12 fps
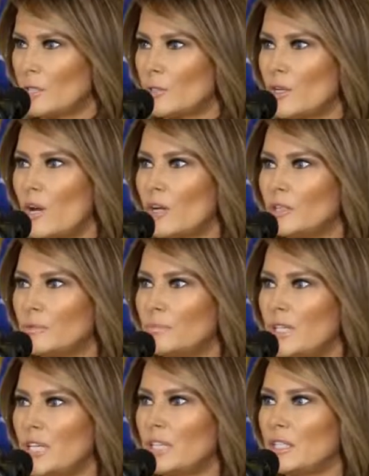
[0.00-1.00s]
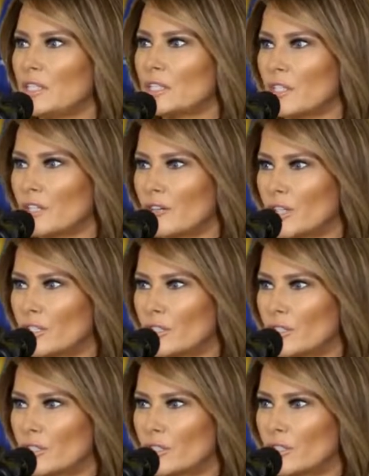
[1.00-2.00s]
Do not be
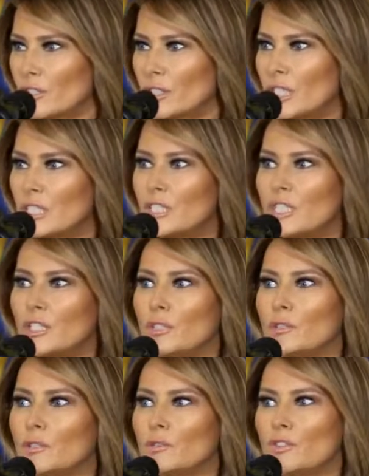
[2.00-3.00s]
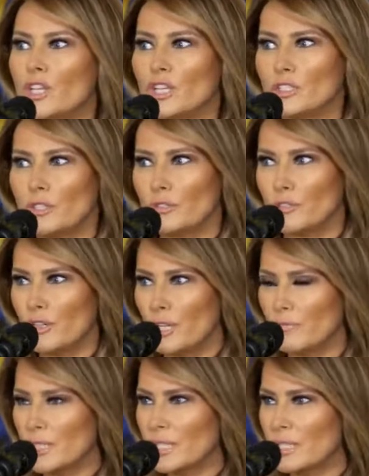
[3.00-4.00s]
discouraged Continue to chase your
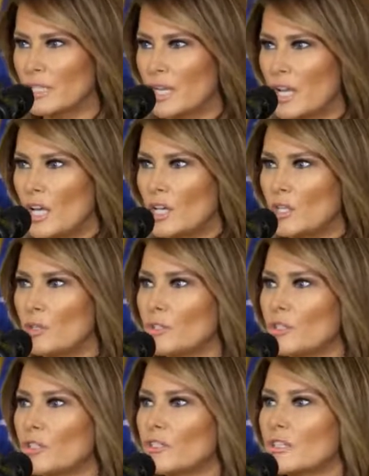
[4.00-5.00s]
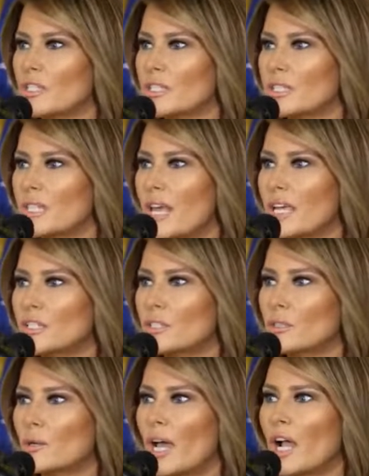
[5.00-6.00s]
dreams. Use your
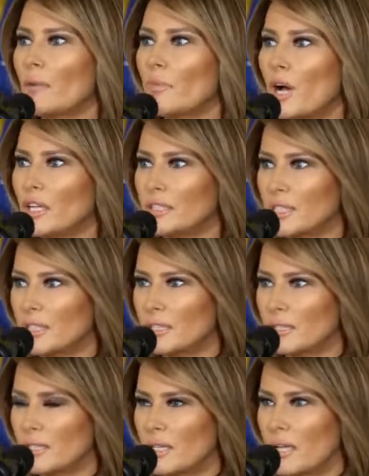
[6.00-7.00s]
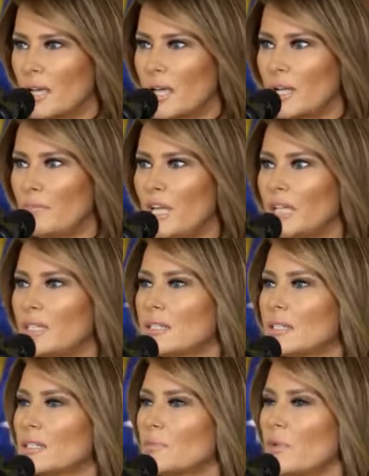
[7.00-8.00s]
success to help others and make
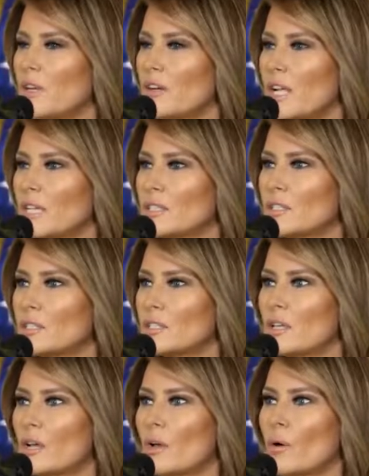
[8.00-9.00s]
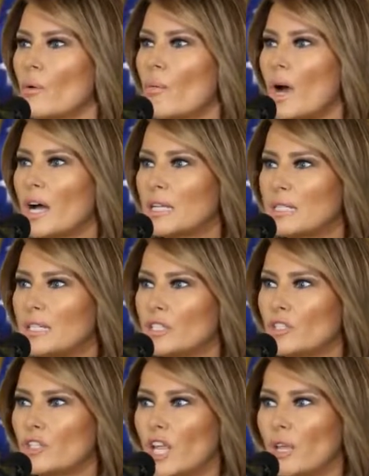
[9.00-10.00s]
this experience one
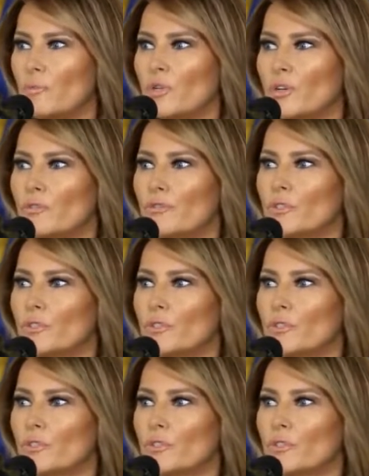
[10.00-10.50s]
that shape your